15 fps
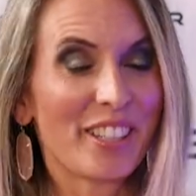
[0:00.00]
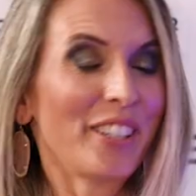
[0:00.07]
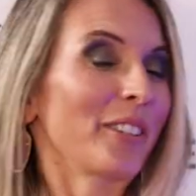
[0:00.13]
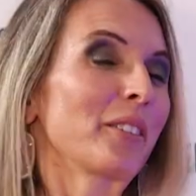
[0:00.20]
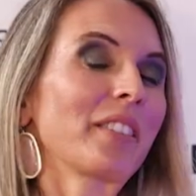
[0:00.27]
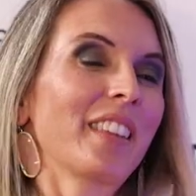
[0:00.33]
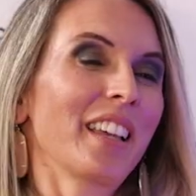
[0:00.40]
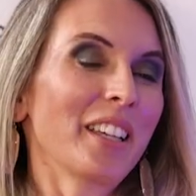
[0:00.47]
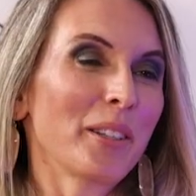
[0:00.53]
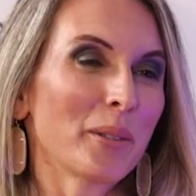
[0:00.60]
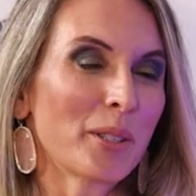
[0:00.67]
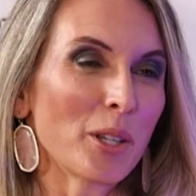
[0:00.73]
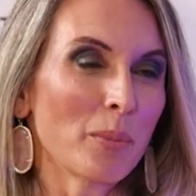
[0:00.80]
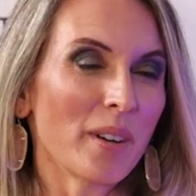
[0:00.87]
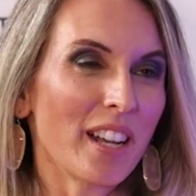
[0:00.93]
you. Thank you
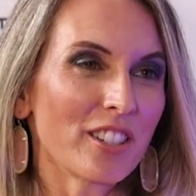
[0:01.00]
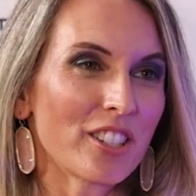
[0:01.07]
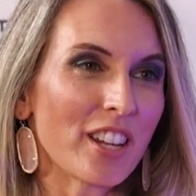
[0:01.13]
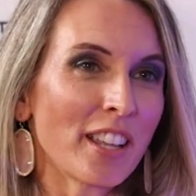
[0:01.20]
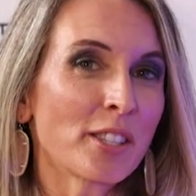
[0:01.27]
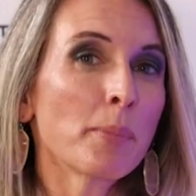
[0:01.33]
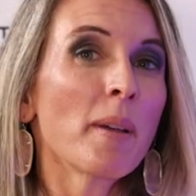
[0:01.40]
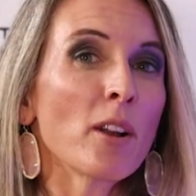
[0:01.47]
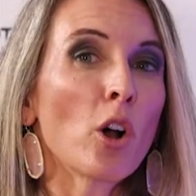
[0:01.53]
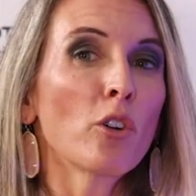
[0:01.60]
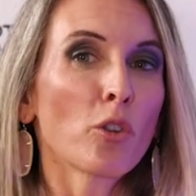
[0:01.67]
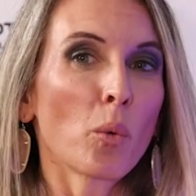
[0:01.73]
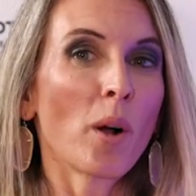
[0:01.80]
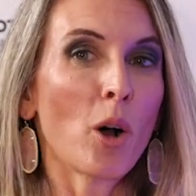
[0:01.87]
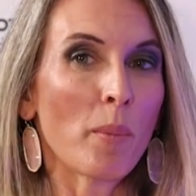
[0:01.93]
so much. It's been
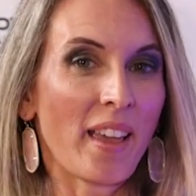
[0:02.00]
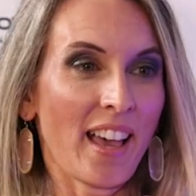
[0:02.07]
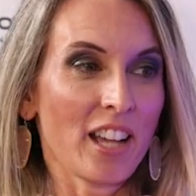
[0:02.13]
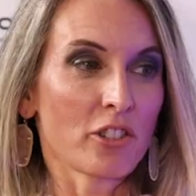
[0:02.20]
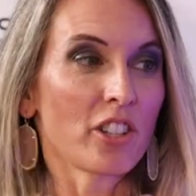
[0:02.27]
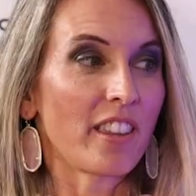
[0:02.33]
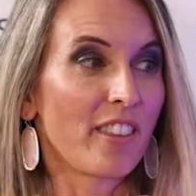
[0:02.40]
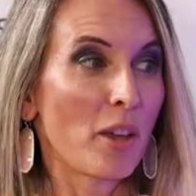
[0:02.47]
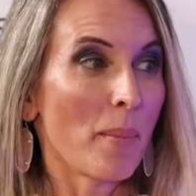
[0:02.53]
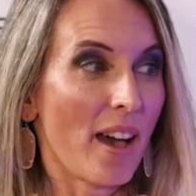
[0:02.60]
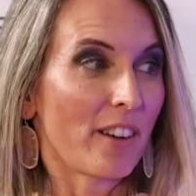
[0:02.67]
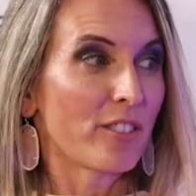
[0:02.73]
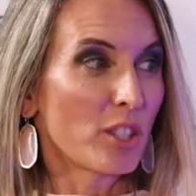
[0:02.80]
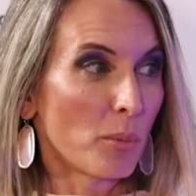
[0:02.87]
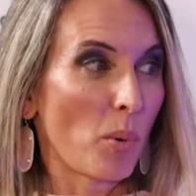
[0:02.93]
overwhelming, actually, the
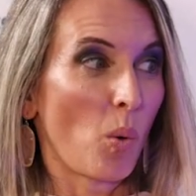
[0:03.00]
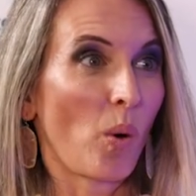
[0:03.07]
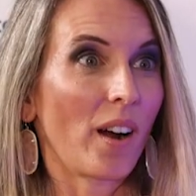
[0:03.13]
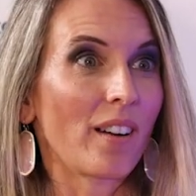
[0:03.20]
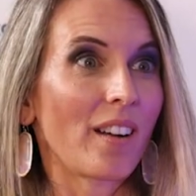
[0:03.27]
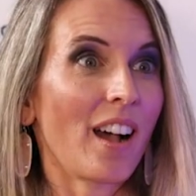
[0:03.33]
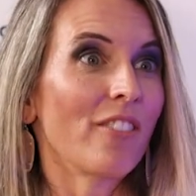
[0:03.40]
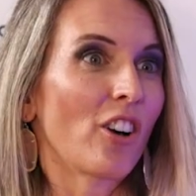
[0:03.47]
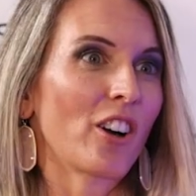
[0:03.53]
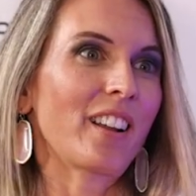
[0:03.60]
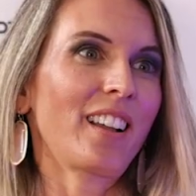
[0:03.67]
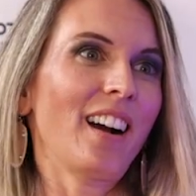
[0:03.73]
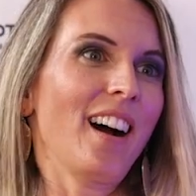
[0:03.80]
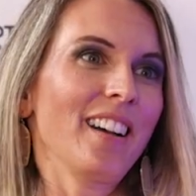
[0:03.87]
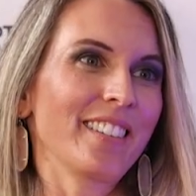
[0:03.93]
amount of support I've
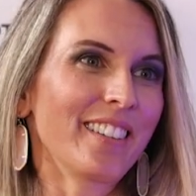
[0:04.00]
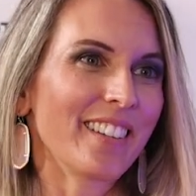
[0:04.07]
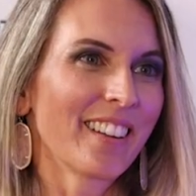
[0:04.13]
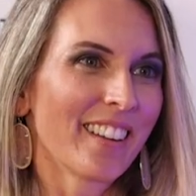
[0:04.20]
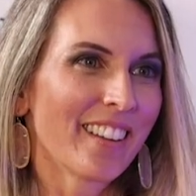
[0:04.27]
already gotten.